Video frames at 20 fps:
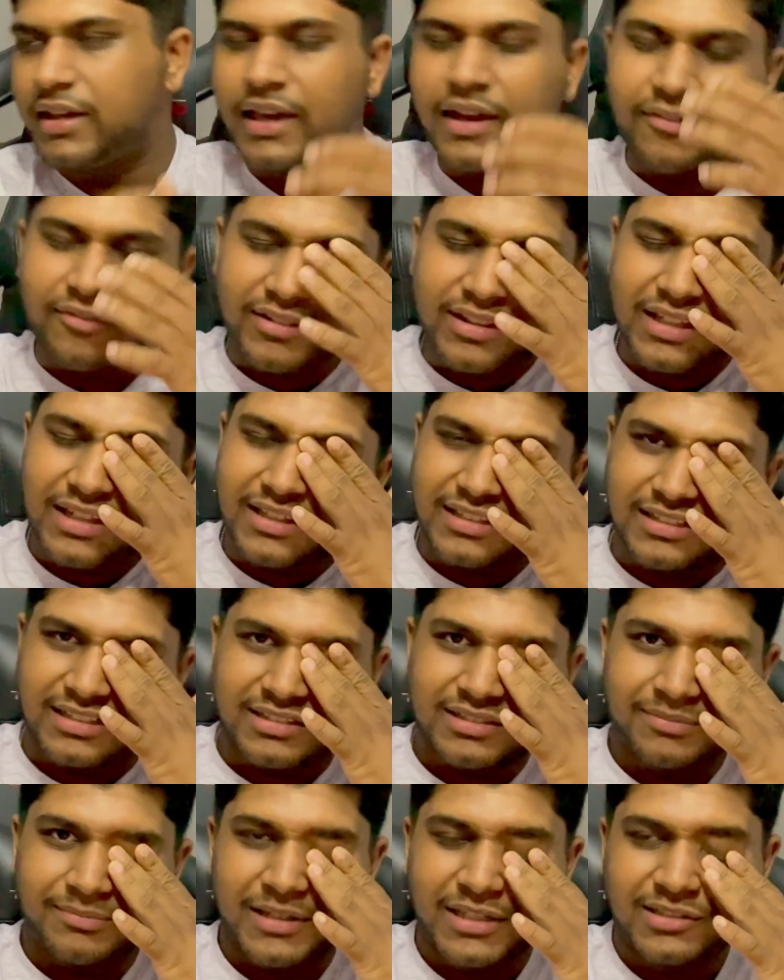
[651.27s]
everything, it
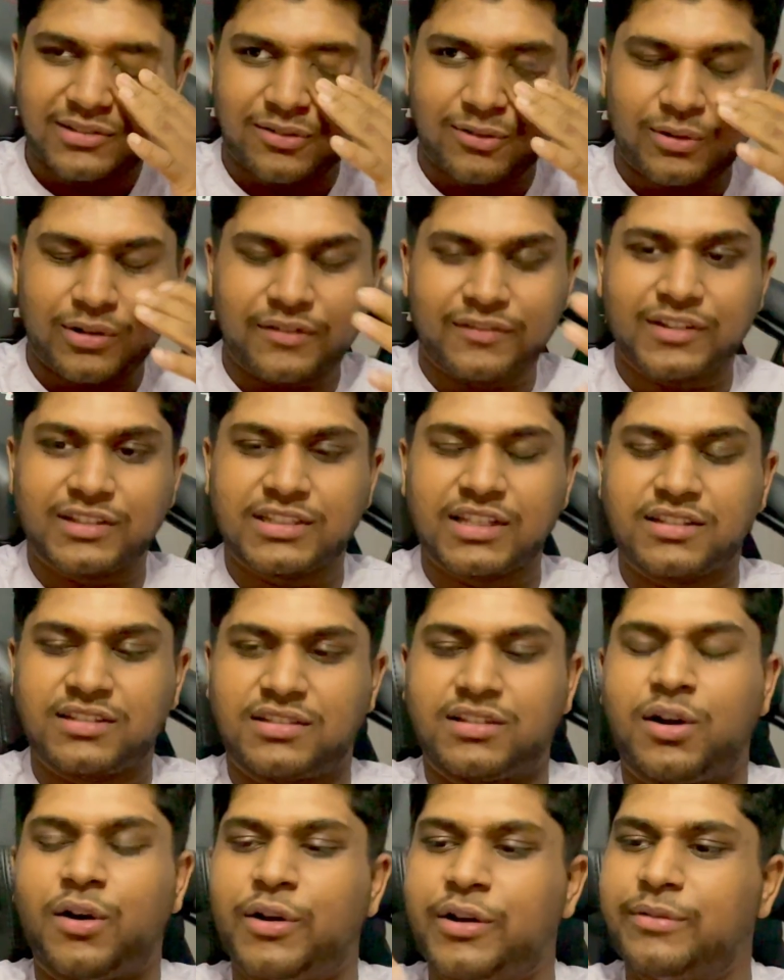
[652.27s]
just makes sure all of your senses
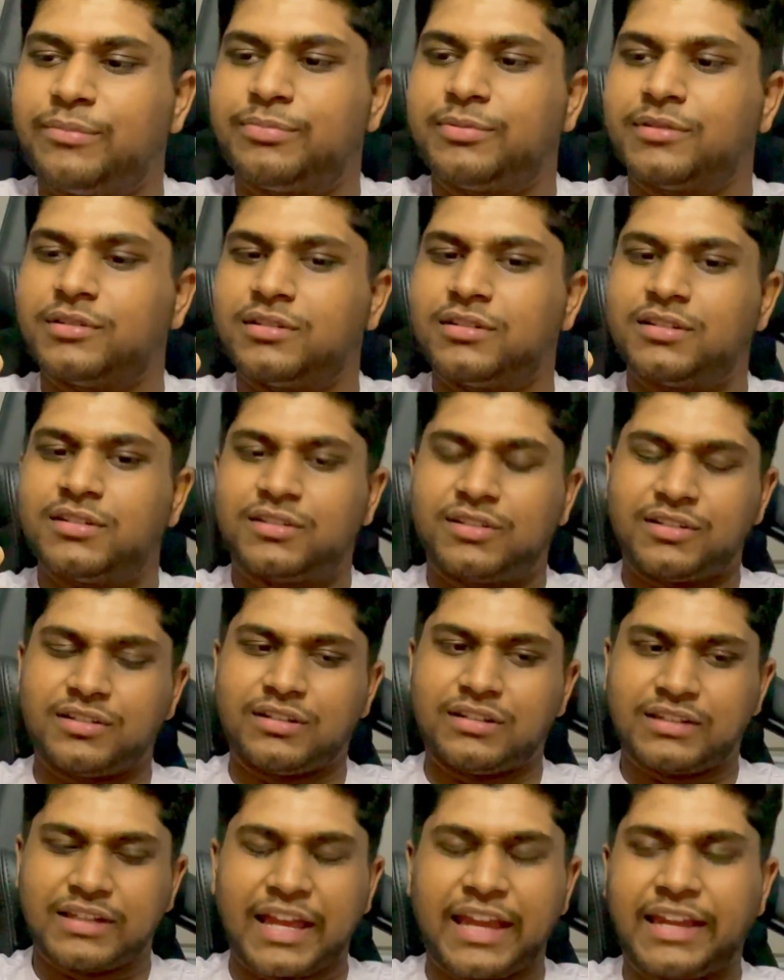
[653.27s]
are open to
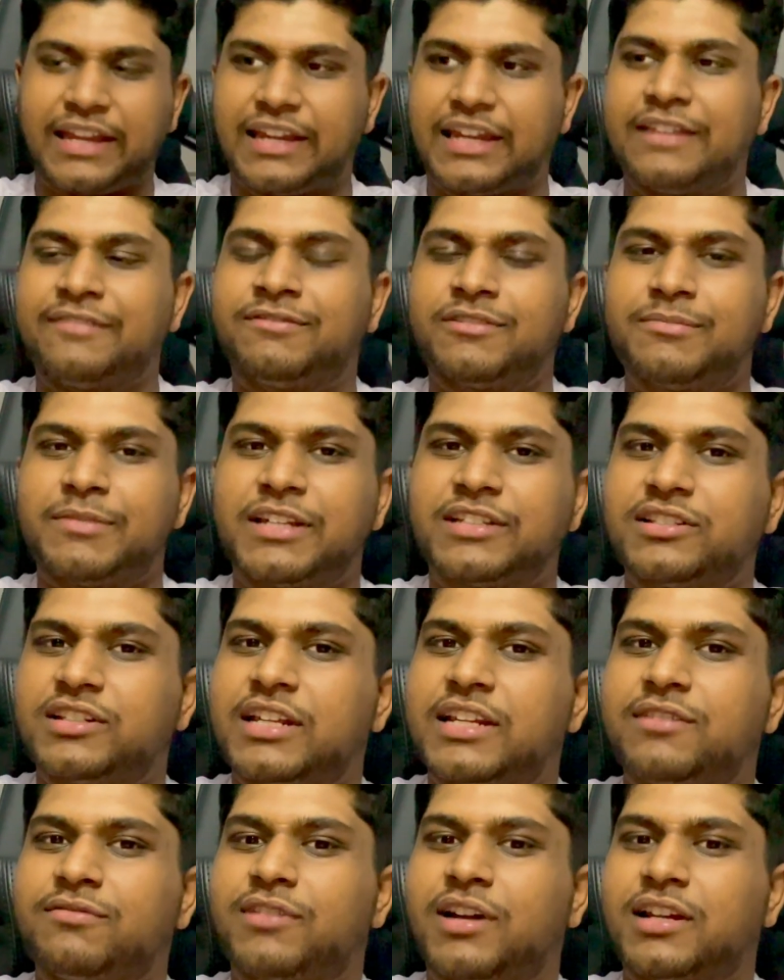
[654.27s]
take information
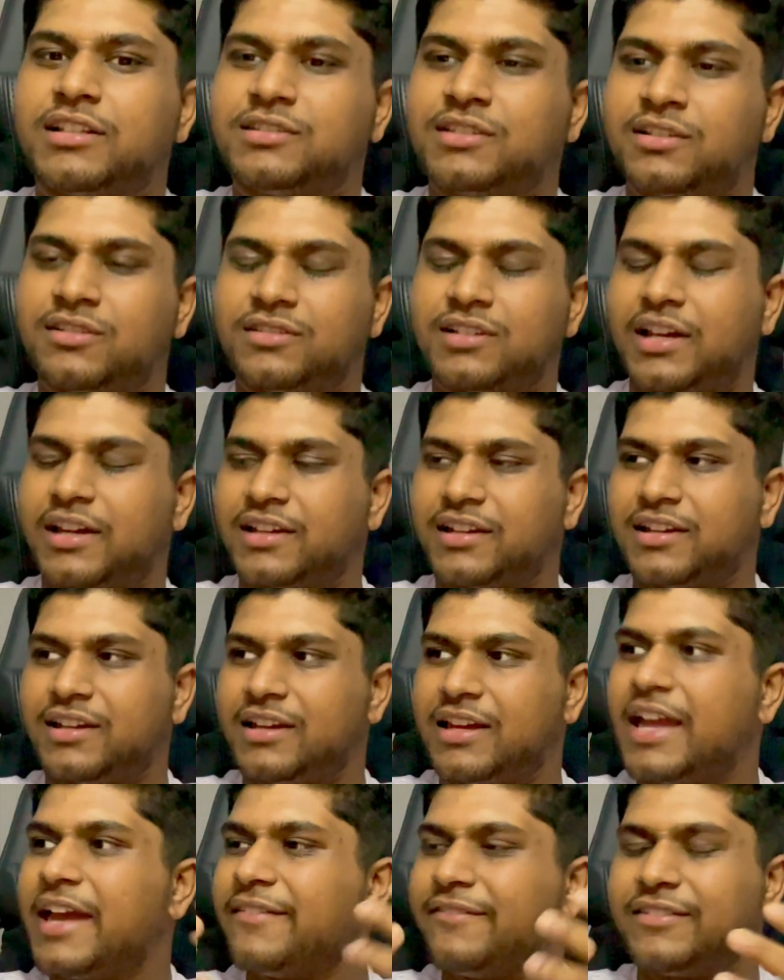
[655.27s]
in, right? So like
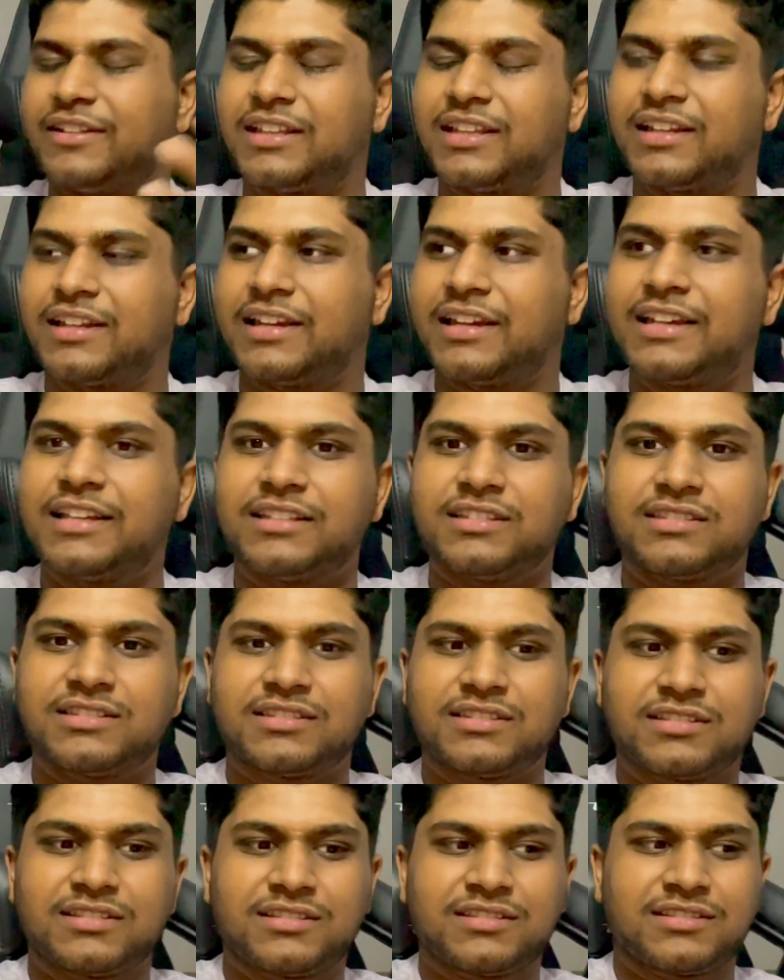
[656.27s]
everything is
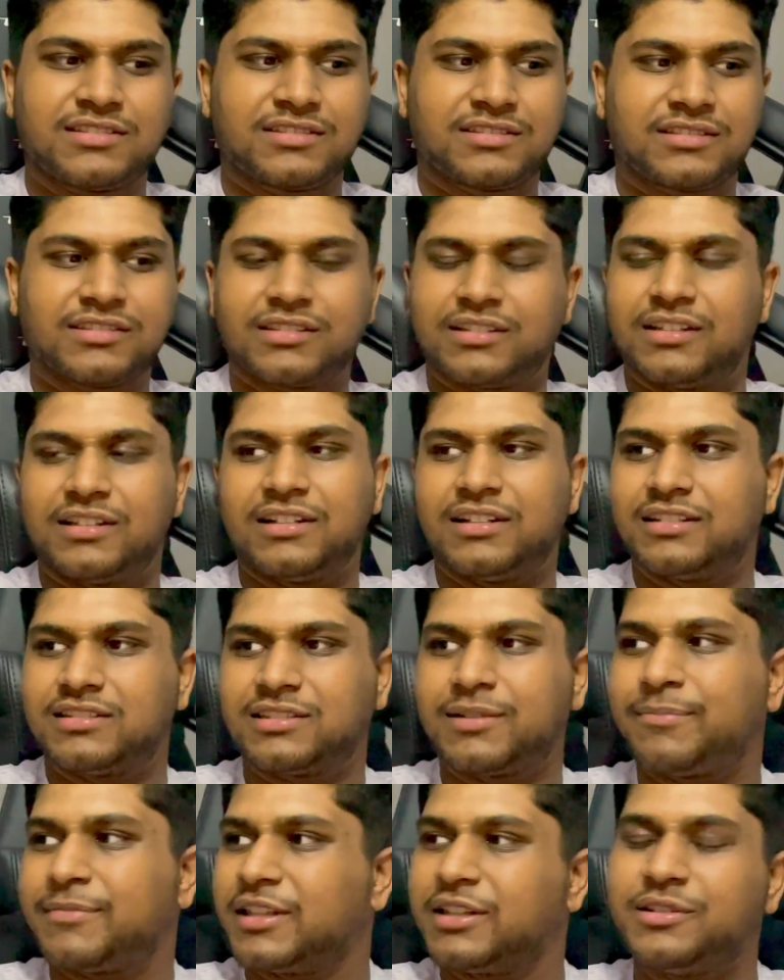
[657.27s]

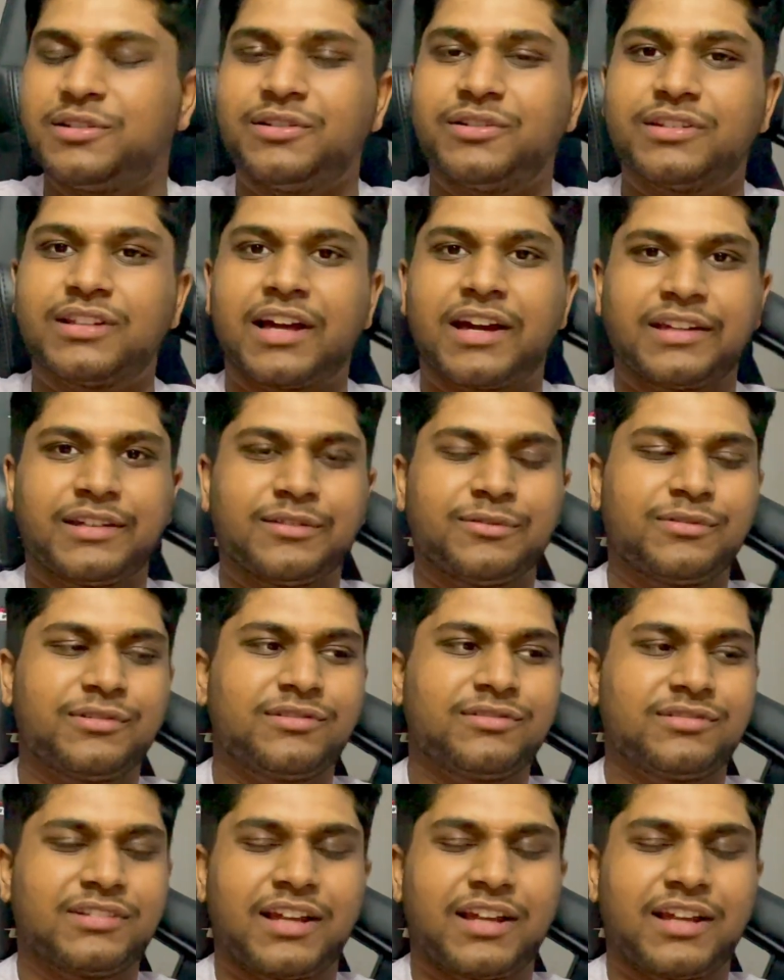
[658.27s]
something new that you will